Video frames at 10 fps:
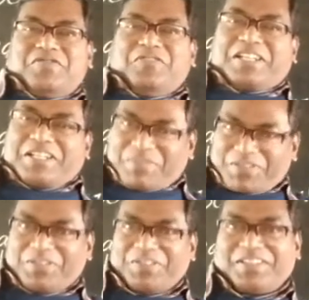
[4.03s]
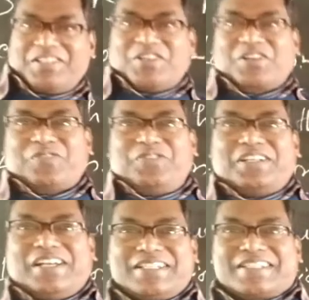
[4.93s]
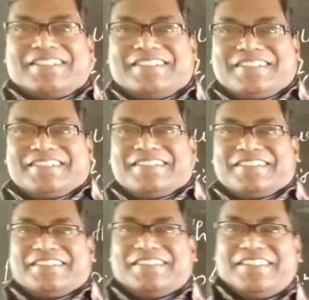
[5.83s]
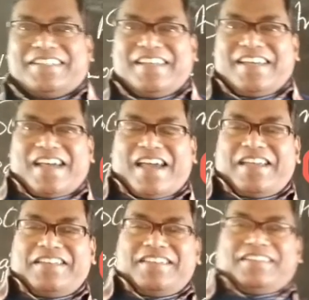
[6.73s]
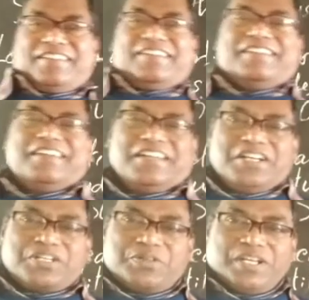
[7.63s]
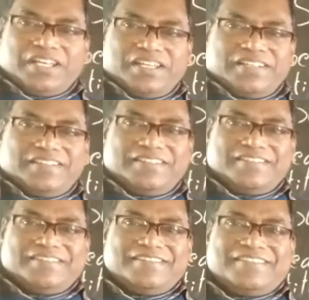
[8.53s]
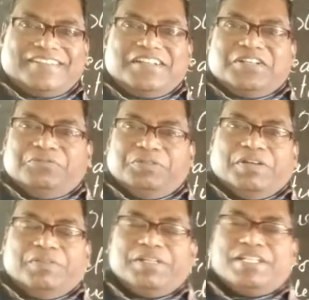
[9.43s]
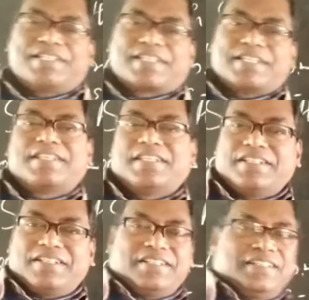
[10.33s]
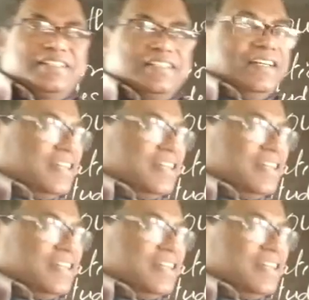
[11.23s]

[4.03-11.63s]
Welcome to the geography class. And today we will be discussing